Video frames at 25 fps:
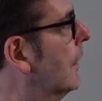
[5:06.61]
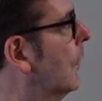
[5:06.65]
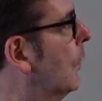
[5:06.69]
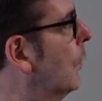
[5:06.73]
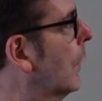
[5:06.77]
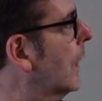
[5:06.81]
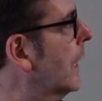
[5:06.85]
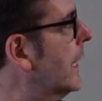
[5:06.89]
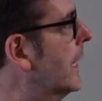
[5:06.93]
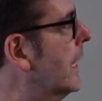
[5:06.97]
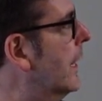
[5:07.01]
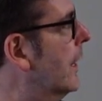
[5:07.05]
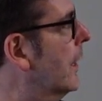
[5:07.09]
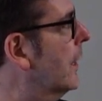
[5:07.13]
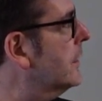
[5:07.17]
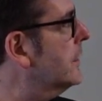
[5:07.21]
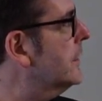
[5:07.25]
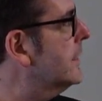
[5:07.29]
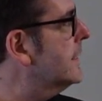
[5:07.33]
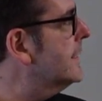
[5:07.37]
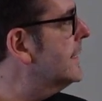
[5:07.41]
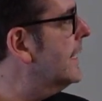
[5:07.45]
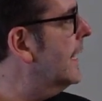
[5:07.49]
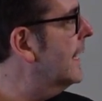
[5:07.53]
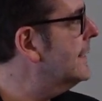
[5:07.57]
what a
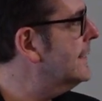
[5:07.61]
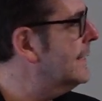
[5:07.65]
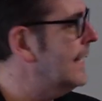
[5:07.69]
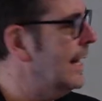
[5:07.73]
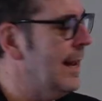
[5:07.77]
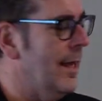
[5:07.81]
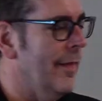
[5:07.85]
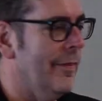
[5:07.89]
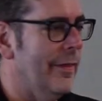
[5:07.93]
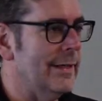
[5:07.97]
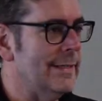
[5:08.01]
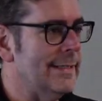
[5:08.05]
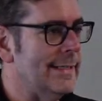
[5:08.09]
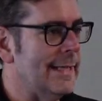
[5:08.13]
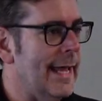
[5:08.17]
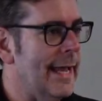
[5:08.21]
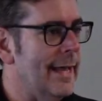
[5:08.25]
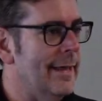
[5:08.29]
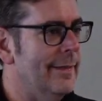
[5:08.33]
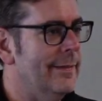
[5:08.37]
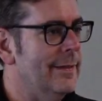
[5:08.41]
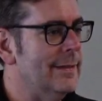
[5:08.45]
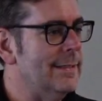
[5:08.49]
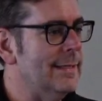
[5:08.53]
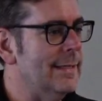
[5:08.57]
character says and how they say
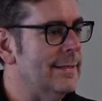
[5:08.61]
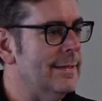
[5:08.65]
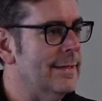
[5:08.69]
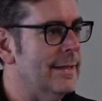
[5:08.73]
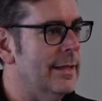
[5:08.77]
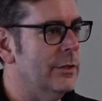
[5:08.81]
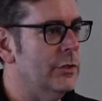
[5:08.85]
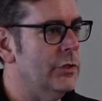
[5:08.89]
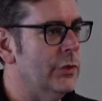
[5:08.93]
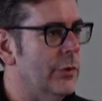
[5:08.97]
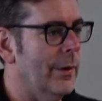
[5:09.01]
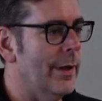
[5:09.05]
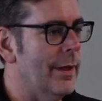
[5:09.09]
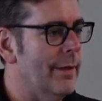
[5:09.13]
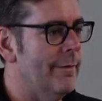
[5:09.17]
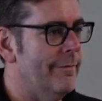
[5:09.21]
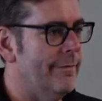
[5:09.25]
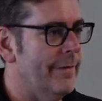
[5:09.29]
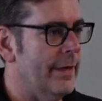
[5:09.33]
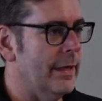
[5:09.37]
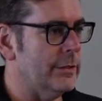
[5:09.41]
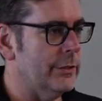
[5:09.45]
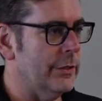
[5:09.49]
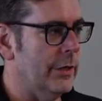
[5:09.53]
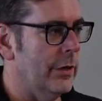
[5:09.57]
it. This is the joy of
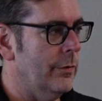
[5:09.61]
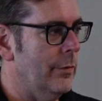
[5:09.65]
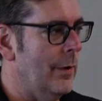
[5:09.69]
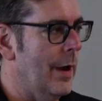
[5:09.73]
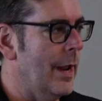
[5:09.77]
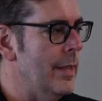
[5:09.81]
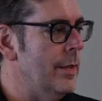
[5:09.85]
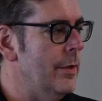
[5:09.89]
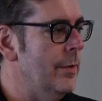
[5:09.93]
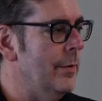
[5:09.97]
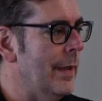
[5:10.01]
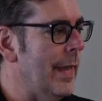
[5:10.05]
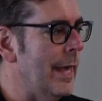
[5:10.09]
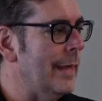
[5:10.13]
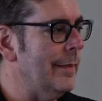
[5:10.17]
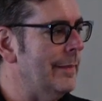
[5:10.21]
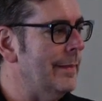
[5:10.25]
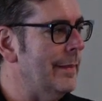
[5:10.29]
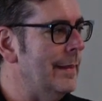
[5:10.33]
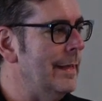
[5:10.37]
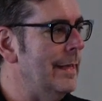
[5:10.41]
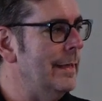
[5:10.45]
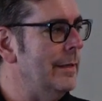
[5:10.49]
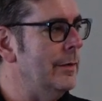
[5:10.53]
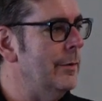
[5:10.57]
fiction, right? You get
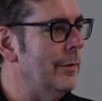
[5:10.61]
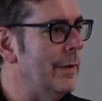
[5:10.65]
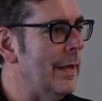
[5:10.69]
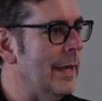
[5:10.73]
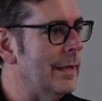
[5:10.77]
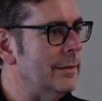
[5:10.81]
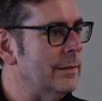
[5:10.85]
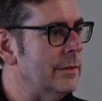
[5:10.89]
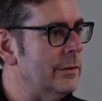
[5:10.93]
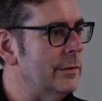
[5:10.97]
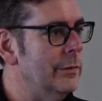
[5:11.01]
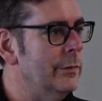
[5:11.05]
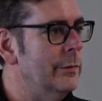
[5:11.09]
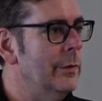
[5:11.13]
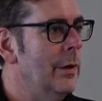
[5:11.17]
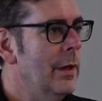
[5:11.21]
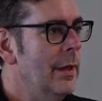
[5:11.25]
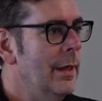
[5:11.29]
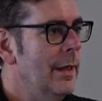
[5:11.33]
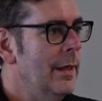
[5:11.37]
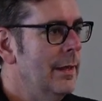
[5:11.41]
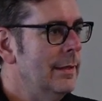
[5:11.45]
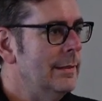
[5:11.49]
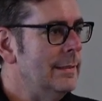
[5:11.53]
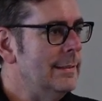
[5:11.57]
you get to
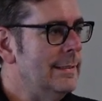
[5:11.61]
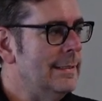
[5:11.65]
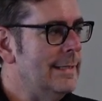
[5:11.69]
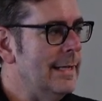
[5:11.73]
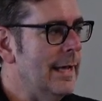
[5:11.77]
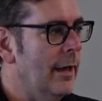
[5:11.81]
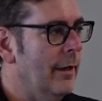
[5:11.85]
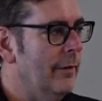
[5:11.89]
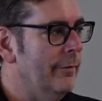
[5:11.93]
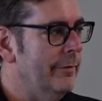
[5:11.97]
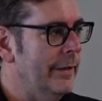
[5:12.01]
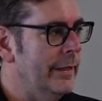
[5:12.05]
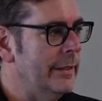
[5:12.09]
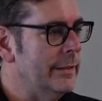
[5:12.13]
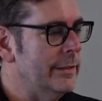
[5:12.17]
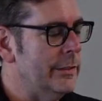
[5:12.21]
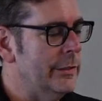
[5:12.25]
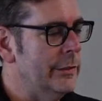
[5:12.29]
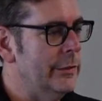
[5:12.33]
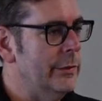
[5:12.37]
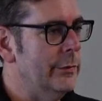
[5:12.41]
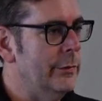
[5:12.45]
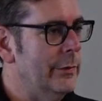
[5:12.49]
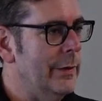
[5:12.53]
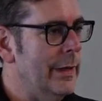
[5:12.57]
delve
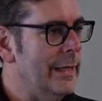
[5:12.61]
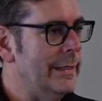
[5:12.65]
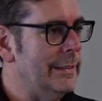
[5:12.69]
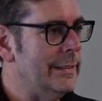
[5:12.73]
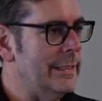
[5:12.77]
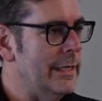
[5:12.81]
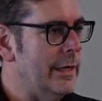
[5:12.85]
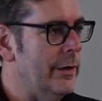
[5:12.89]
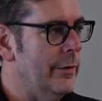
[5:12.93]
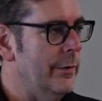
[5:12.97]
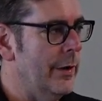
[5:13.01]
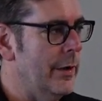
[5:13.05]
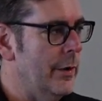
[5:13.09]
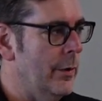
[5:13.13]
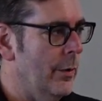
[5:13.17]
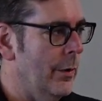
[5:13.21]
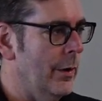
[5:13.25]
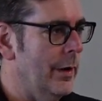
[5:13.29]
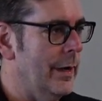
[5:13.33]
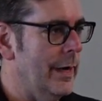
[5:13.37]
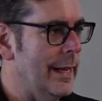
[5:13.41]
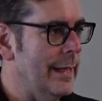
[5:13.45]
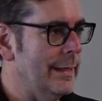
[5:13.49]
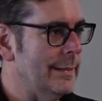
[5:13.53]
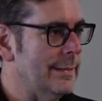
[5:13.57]
into
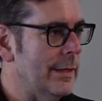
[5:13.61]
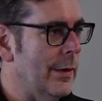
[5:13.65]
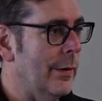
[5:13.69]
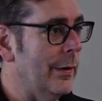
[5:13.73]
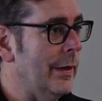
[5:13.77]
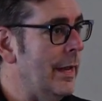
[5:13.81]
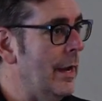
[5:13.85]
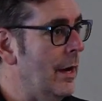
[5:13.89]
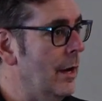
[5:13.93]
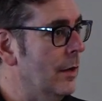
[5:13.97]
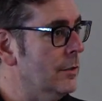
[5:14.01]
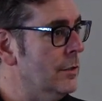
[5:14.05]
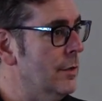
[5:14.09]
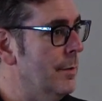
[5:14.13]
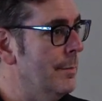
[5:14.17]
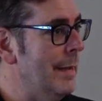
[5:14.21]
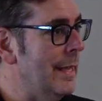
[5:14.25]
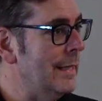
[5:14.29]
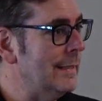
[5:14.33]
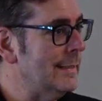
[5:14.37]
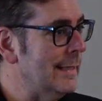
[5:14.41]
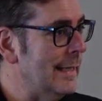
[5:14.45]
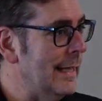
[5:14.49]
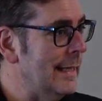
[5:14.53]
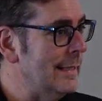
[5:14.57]
interiority. So a character
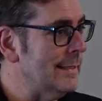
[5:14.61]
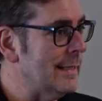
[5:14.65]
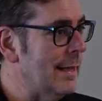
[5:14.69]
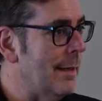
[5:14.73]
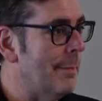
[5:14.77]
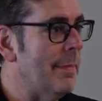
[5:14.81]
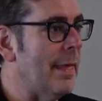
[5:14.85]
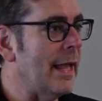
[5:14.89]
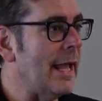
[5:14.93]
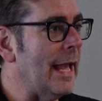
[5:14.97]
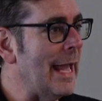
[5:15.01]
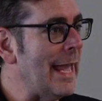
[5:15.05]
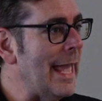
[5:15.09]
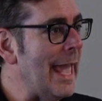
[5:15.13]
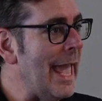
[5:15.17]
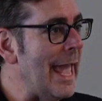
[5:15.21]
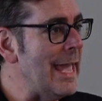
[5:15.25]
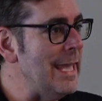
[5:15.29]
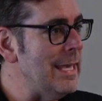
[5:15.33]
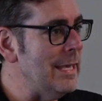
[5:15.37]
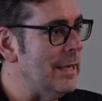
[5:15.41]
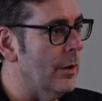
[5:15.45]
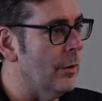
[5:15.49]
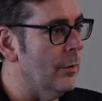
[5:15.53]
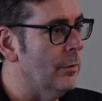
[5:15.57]
may say something, "I
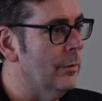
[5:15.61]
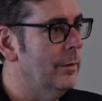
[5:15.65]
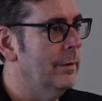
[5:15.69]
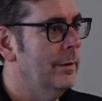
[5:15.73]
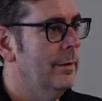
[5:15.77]
hate you,"